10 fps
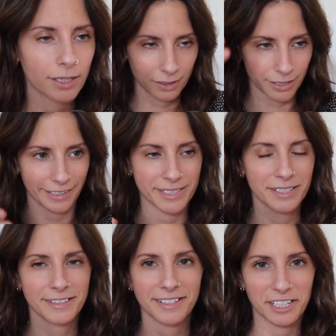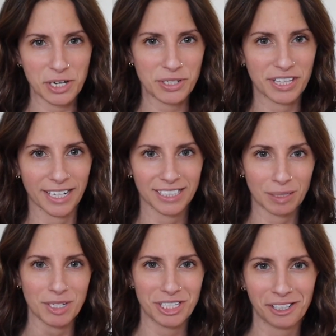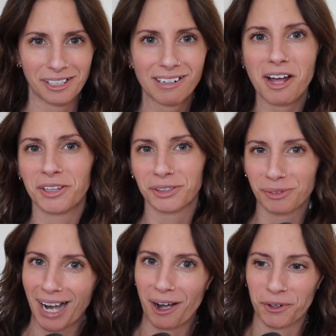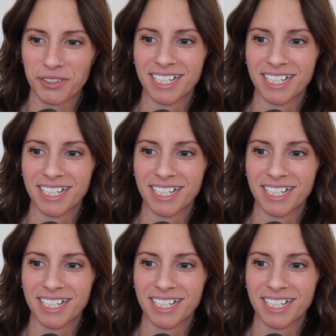Okay, here's the thing. The material on the ground